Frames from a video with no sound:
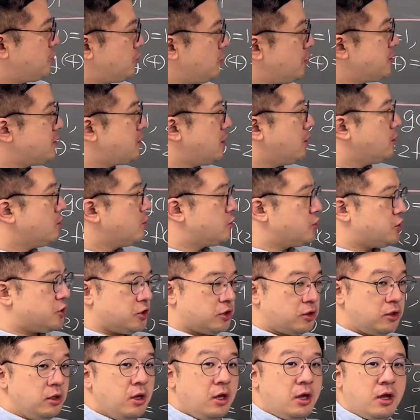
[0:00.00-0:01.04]
2 is equal to
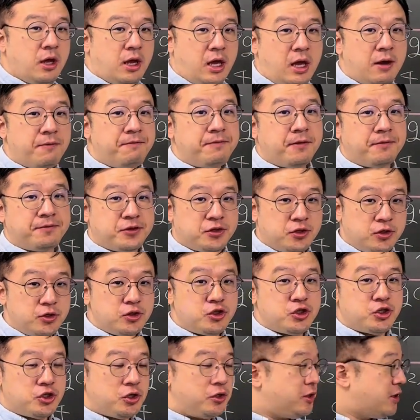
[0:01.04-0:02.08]
2, f of 2
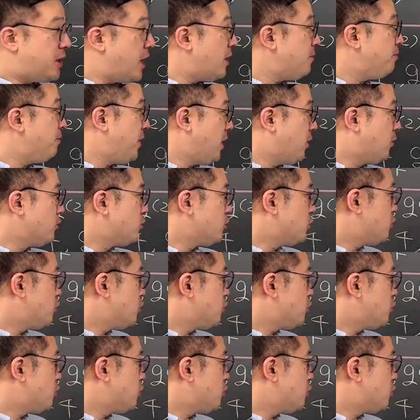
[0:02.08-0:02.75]
should then be equal to